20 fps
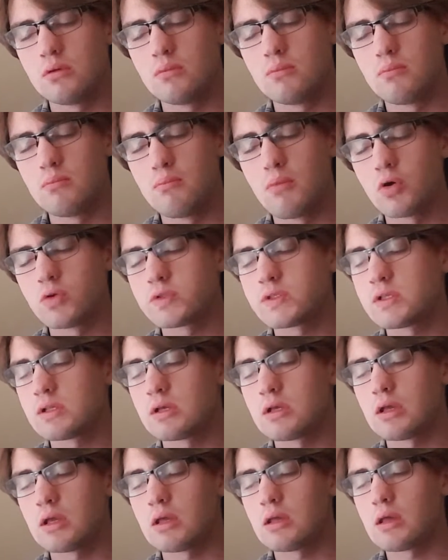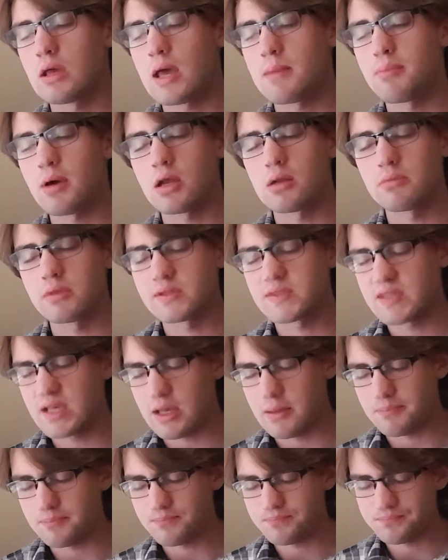mostly at bottom the
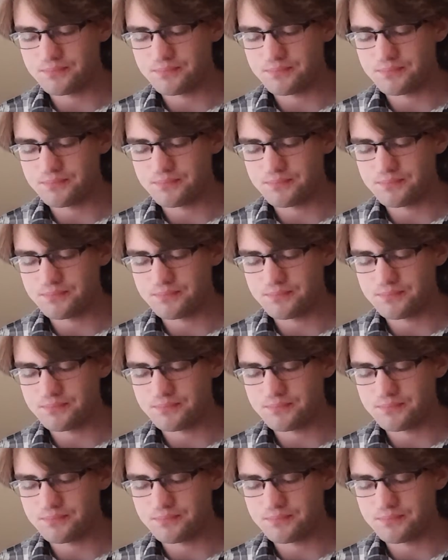same,